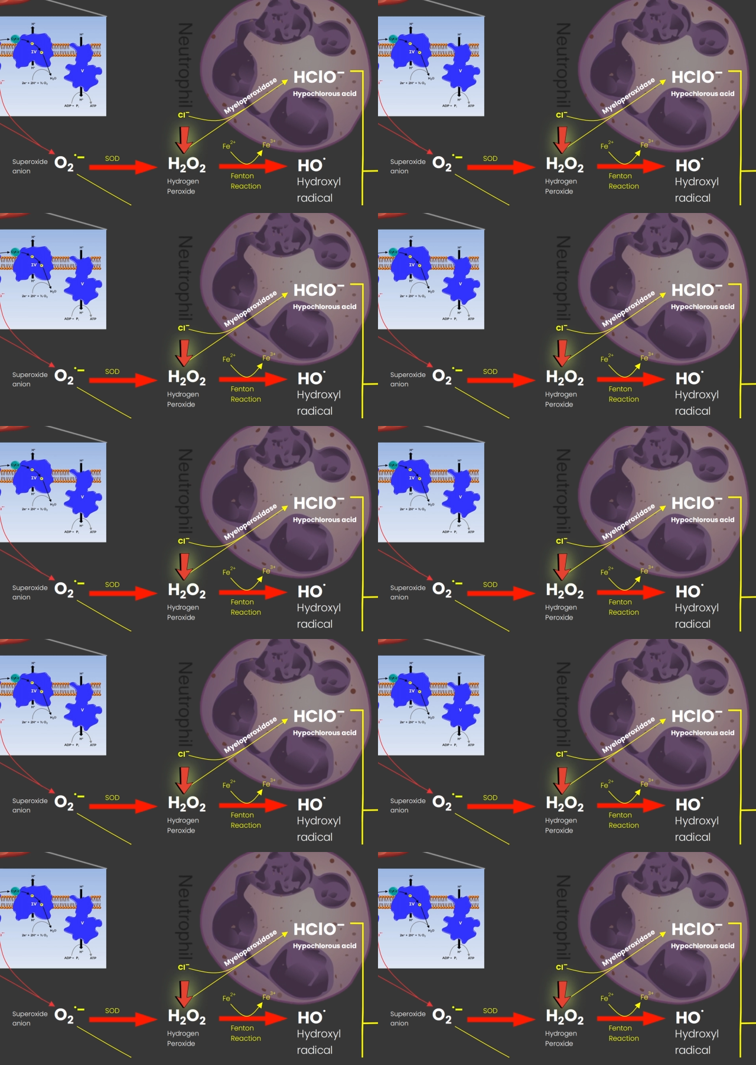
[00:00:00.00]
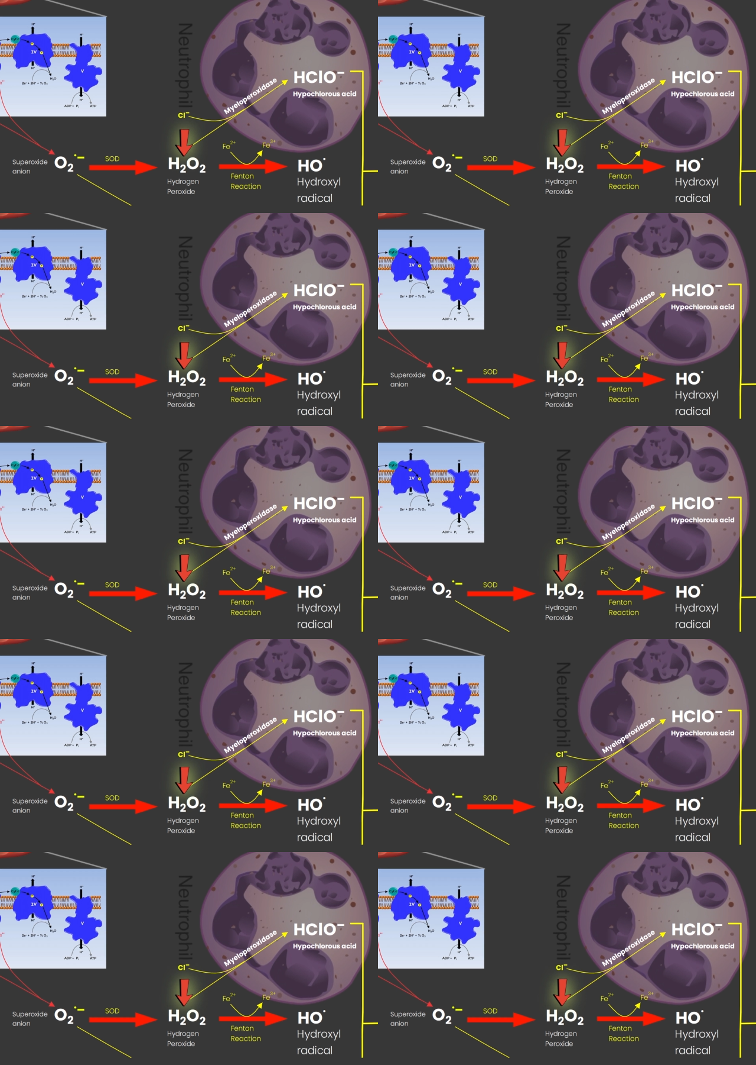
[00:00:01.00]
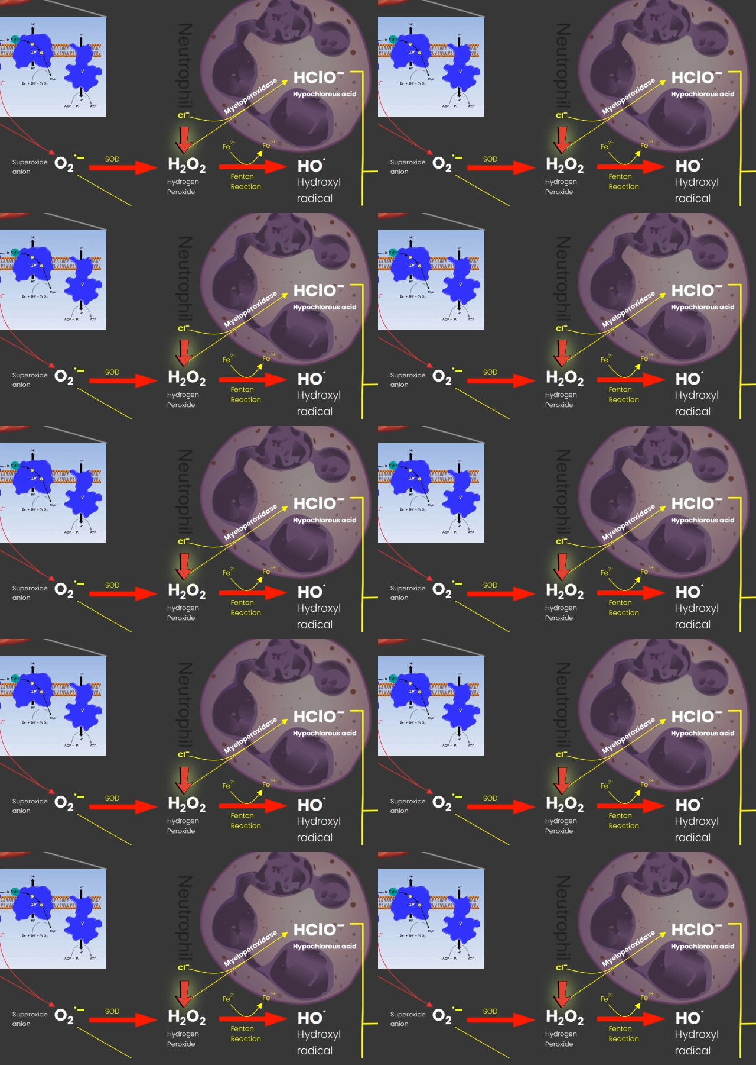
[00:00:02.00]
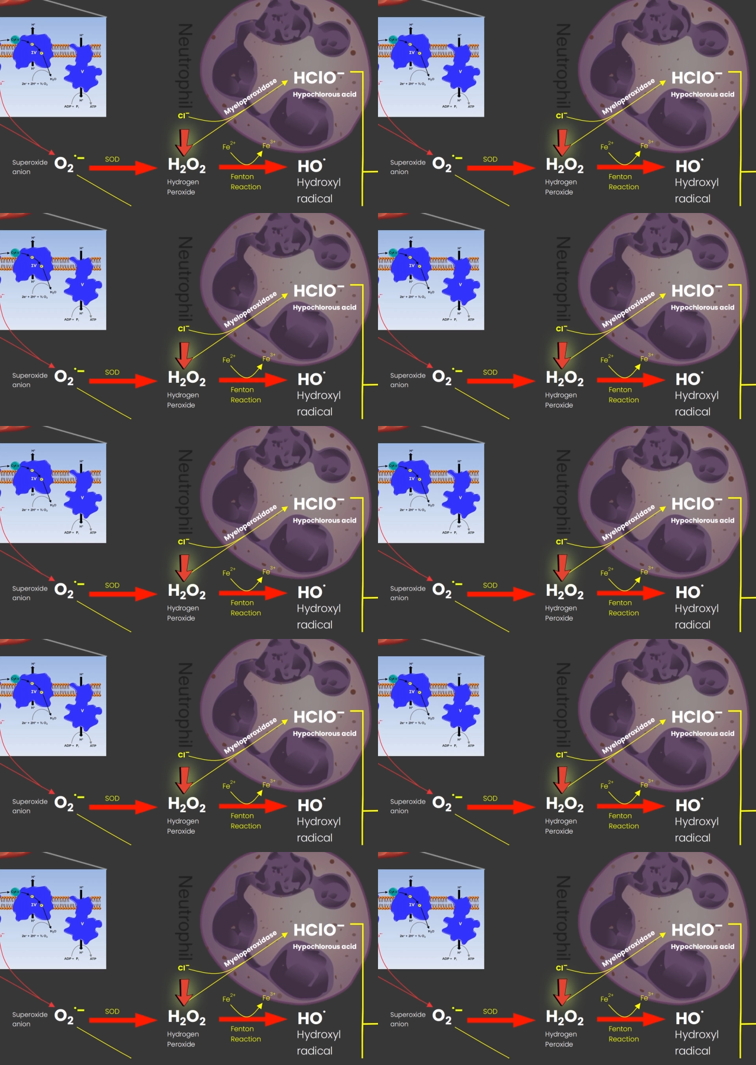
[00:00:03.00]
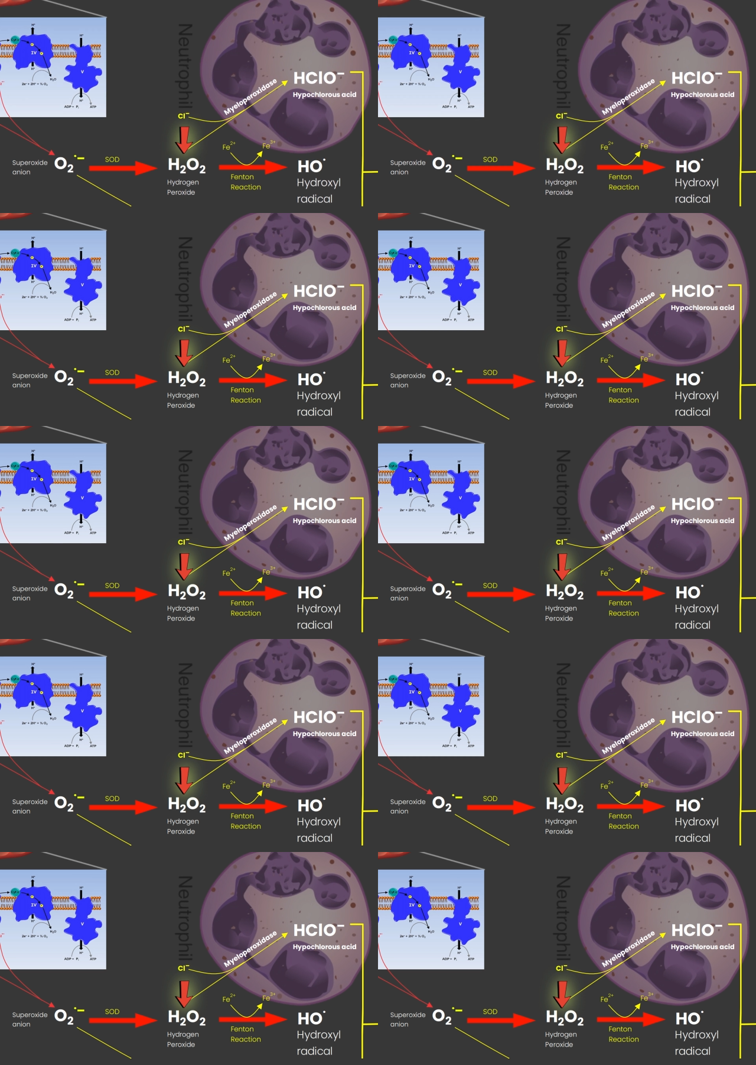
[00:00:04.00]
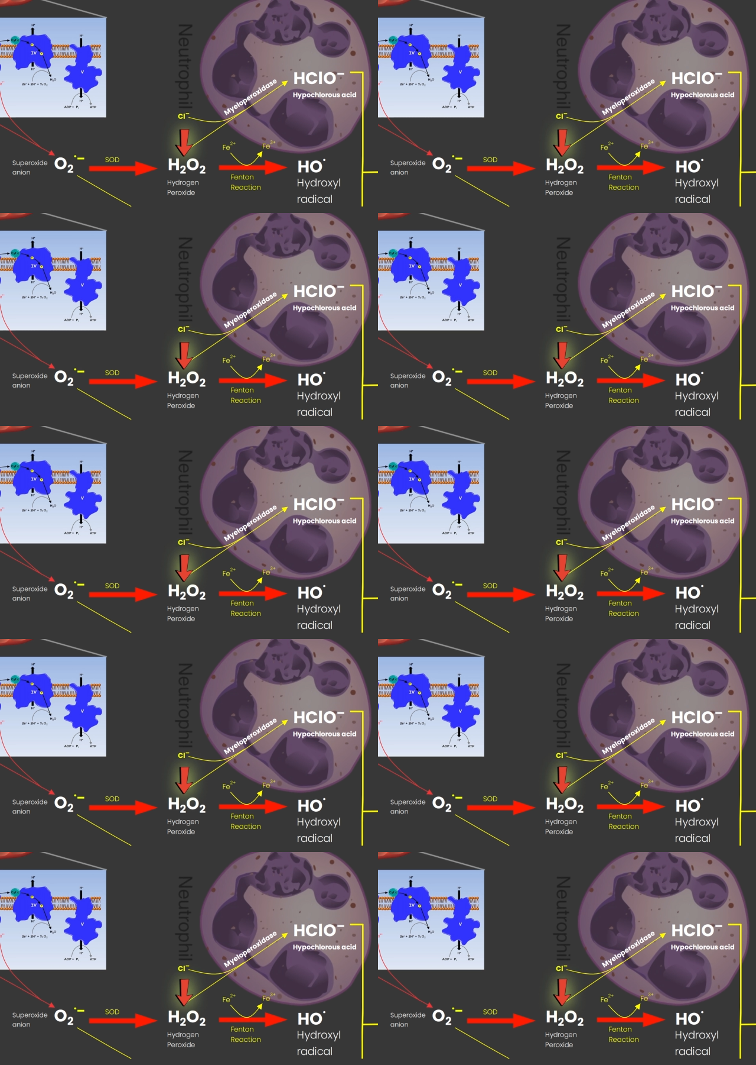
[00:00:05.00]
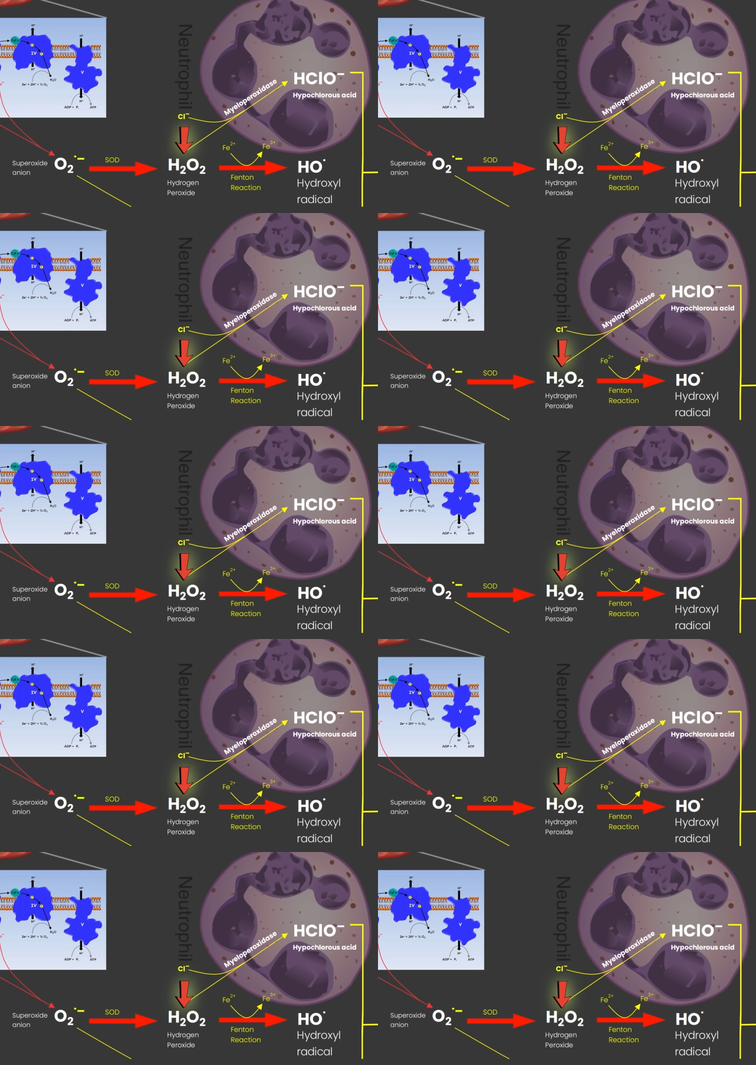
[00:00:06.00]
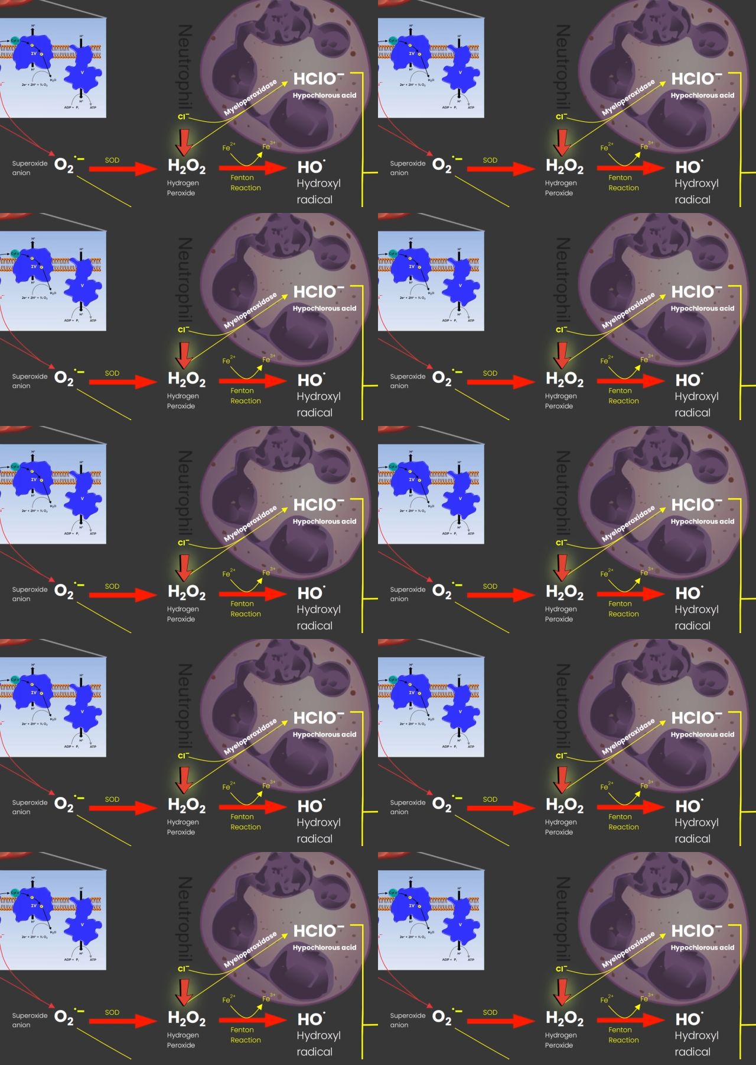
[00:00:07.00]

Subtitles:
Nobody's mouth can be seen.